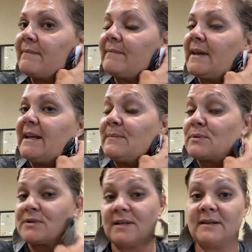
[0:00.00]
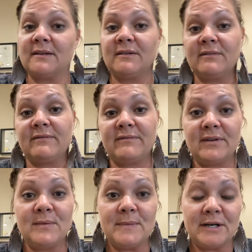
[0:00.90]
80% of
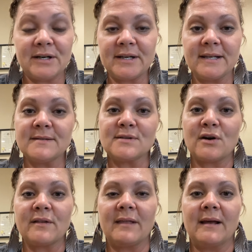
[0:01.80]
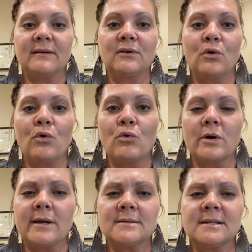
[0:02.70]
Americans aren't that
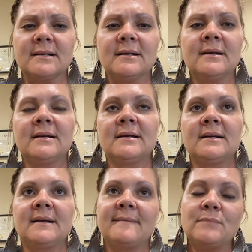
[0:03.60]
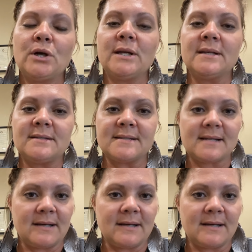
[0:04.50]
goal-oriented. But it does